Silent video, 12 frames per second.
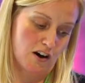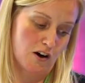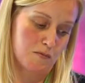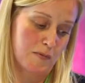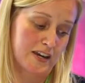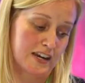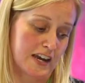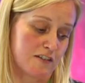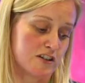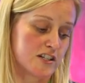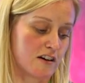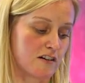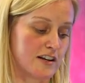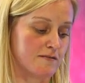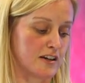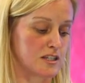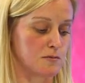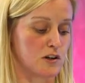are making a return on
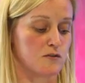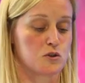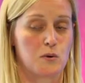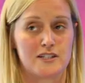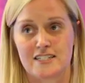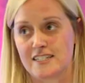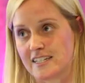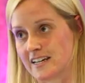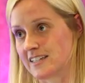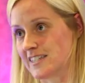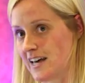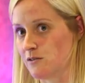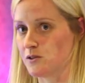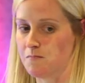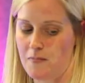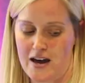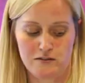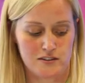investment of
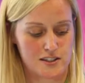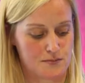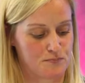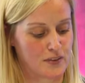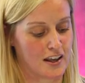£26,000.